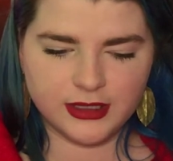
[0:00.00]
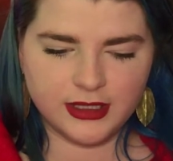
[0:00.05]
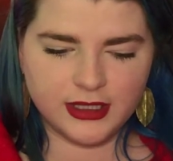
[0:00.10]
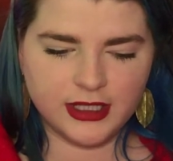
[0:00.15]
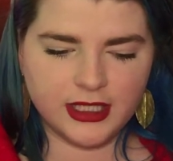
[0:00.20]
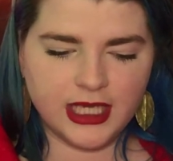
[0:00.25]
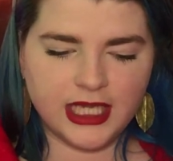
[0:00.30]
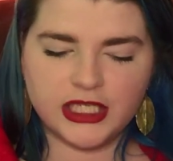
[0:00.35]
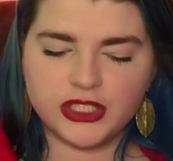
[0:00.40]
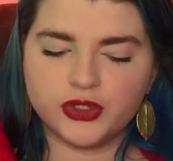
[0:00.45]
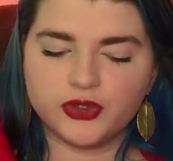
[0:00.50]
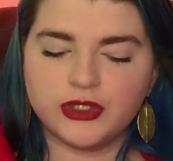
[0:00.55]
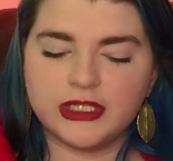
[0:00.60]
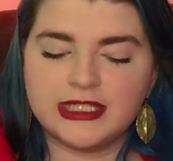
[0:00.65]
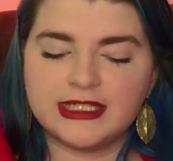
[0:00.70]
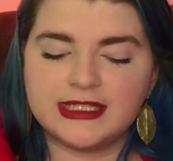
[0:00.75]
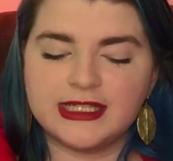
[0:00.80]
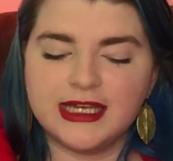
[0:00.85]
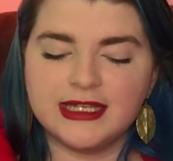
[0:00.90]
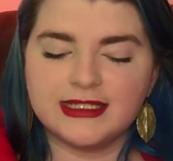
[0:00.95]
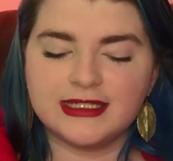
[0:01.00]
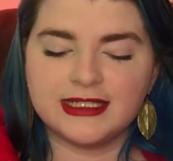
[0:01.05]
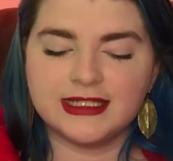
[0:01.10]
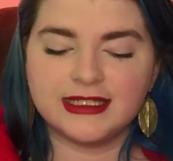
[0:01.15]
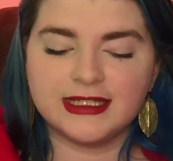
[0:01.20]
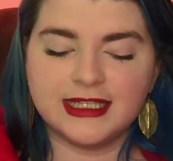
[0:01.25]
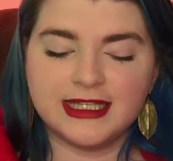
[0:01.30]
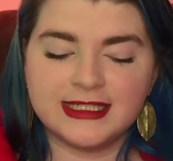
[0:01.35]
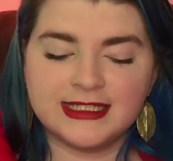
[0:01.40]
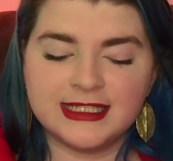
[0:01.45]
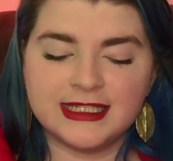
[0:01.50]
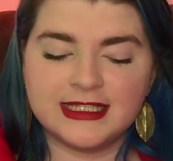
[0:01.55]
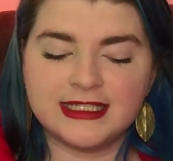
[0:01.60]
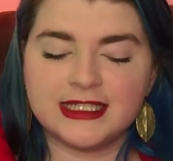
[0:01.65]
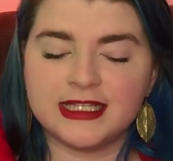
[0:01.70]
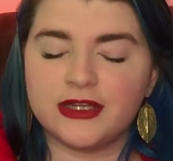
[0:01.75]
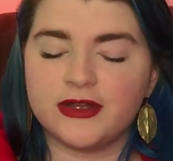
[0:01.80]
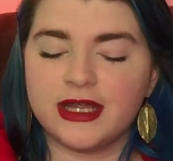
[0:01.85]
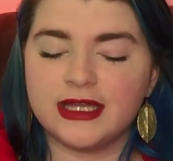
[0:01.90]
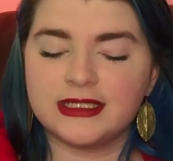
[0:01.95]
He could only sit and listen to
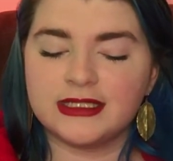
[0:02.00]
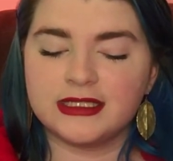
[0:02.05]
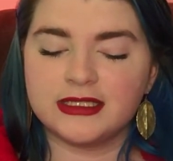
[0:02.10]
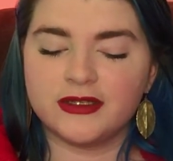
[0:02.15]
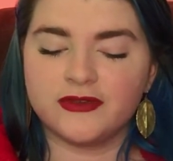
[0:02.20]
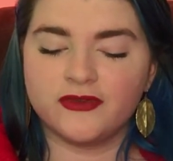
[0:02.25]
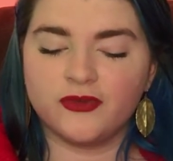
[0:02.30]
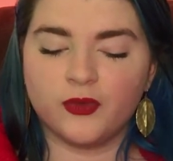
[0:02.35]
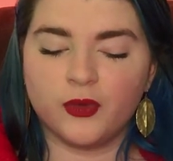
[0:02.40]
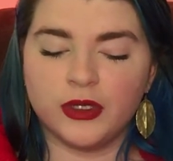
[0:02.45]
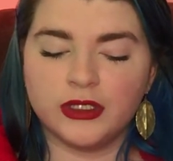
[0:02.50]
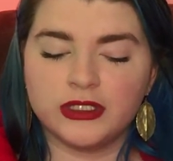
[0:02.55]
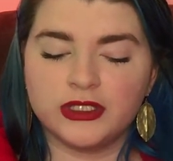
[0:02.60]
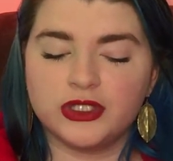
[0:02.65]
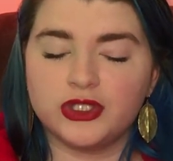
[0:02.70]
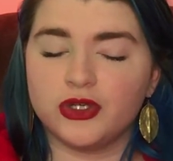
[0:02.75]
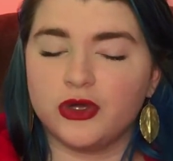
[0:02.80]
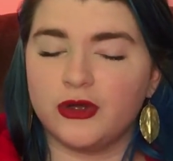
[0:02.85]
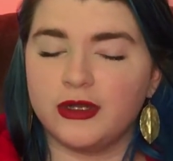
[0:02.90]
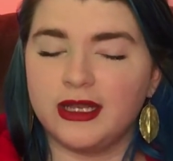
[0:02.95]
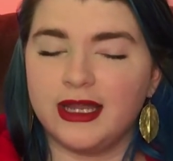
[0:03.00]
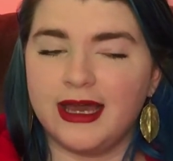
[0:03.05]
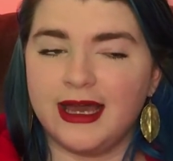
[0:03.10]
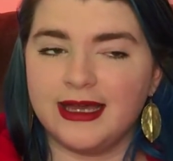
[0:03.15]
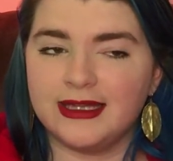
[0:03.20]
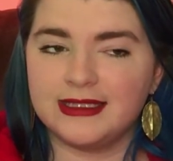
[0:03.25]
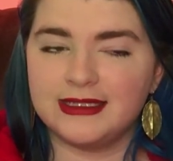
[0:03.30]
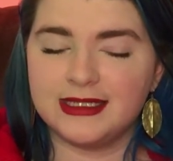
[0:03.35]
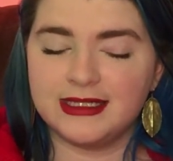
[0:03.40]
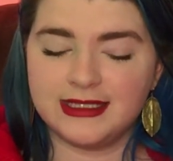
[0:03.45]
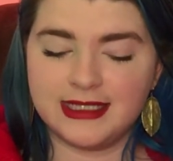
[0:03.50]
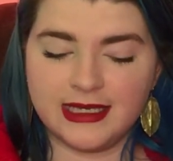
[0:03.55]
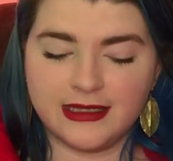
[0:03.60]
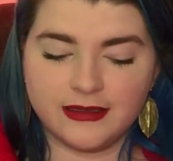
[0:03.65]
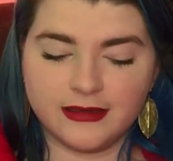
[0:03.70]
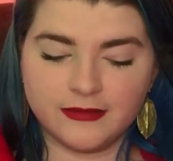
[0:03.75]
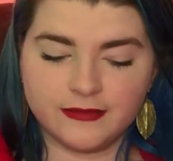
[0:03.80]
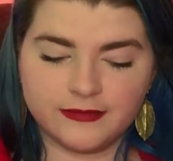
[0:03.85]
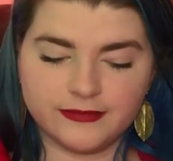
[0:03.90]
the rest of what John had to tell.